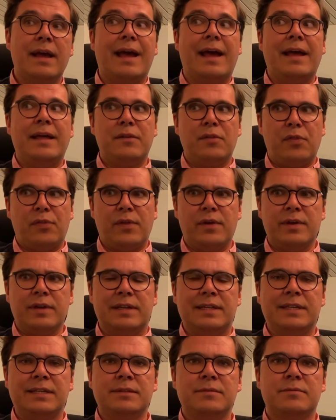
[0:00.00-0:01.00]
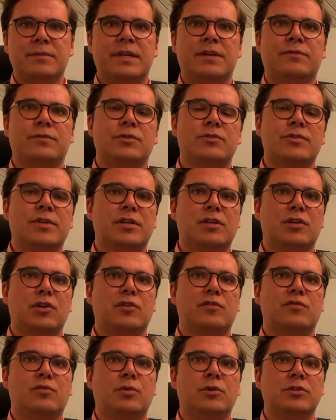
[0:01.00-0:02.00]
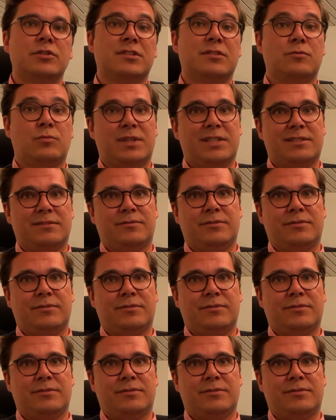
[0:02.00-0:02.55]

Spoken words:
And thirdly, if you drink a lot of water, well,